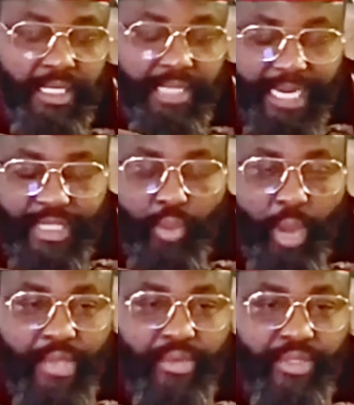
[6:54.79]
That is
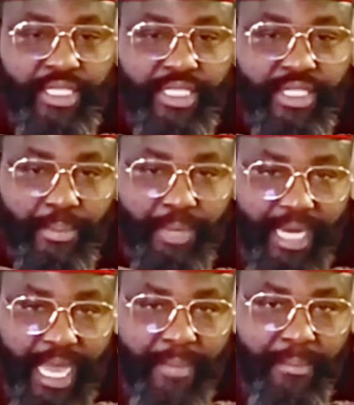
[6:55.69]
why you see somebody like